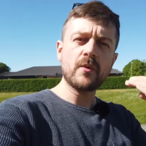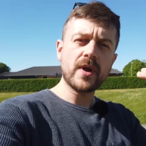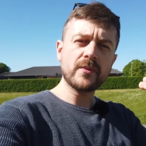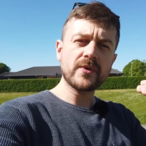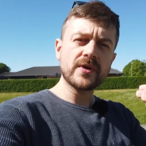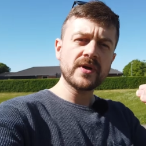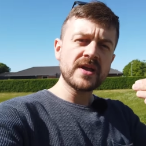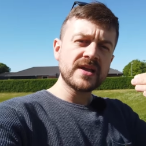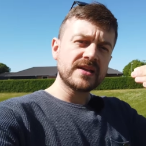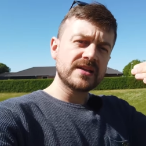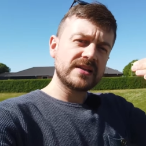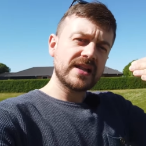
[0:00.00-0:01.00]
however
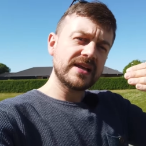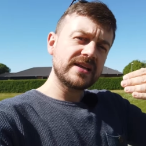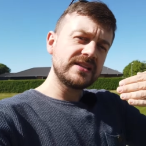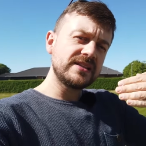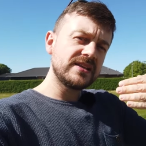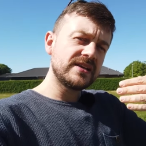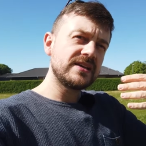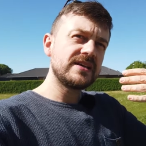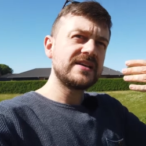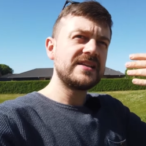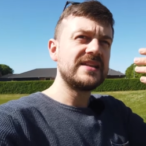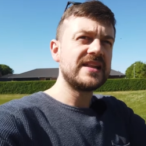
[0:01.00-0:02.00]
like in
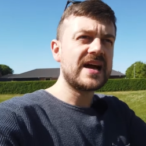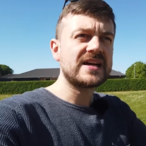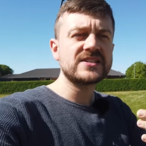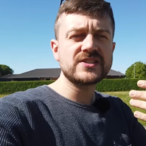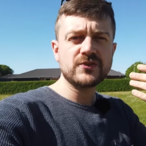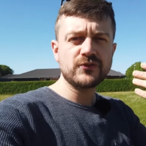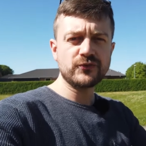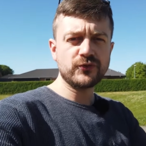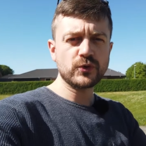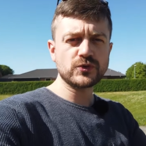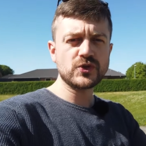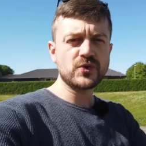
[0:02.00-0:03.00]
the last
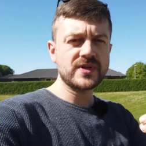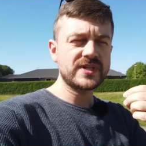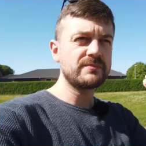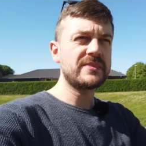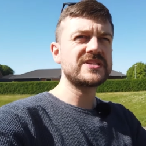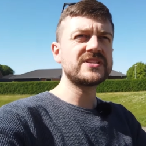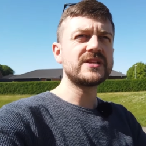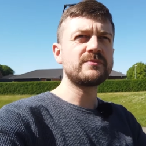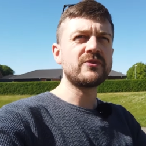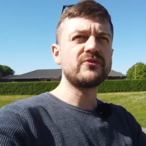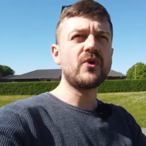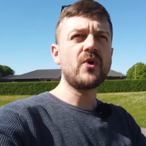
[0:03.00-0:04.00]
photo I didn't mention
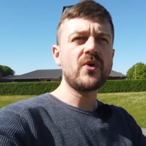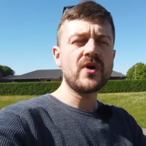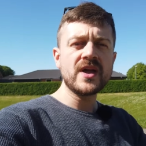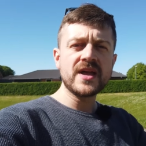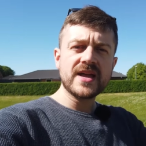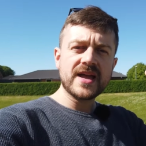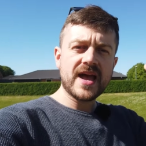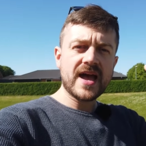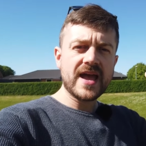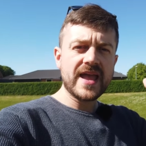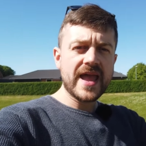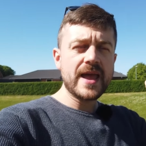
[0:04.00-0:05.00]
it before
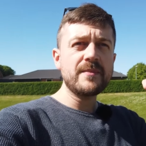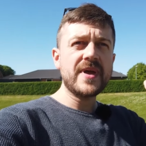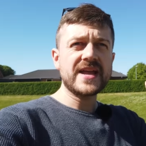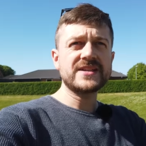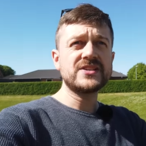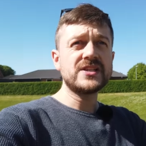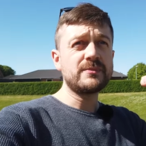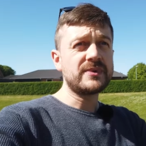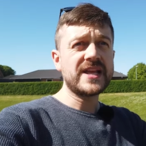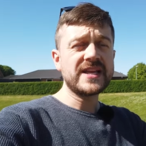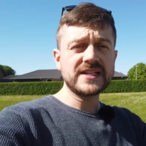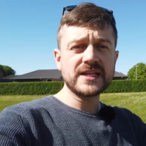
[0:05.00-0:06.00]
I am actually
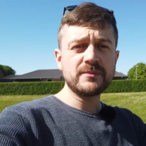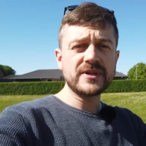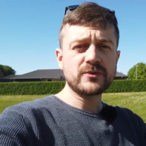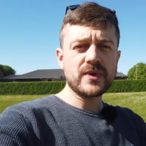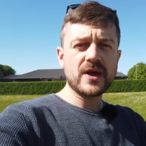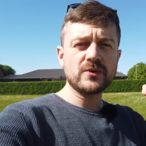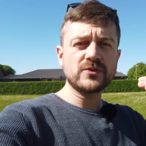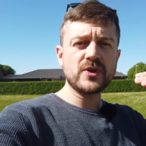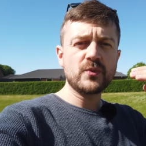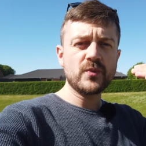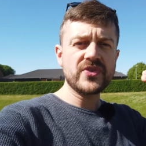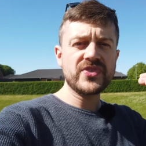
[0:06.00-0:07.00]
playing a little bit
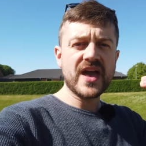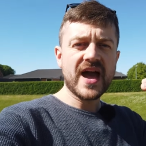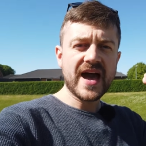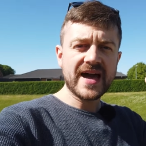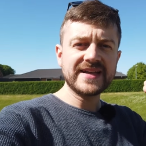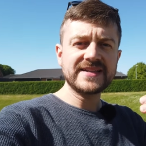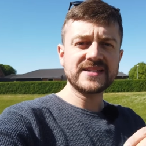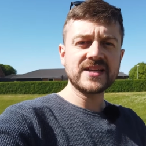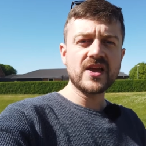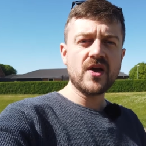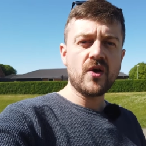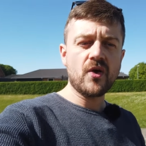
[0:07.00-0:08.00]
around with the height